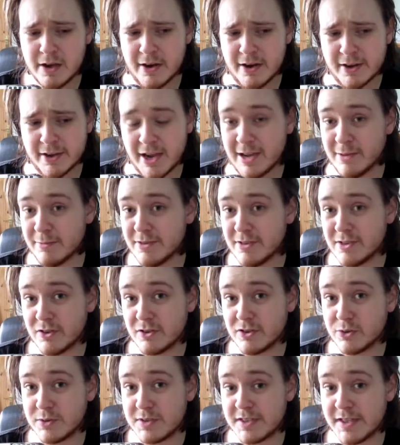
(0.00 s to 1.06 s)
get in
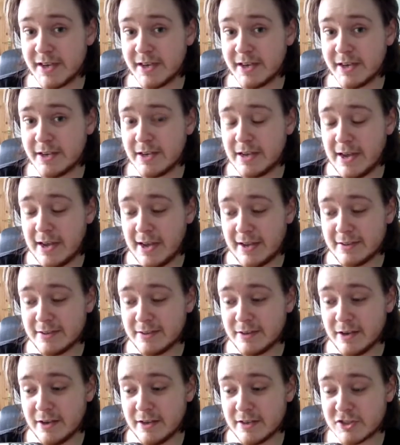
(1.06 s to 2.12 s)
touch with Sega
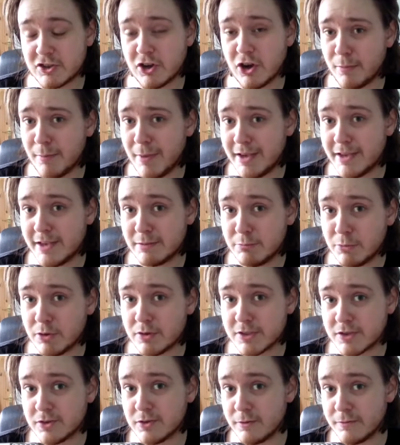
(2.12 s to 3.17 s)
and start making more
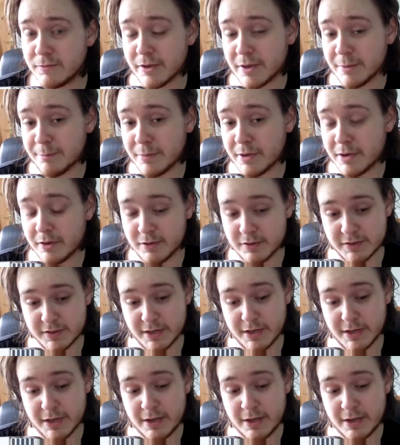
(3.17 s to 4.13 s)
stuff for them, because you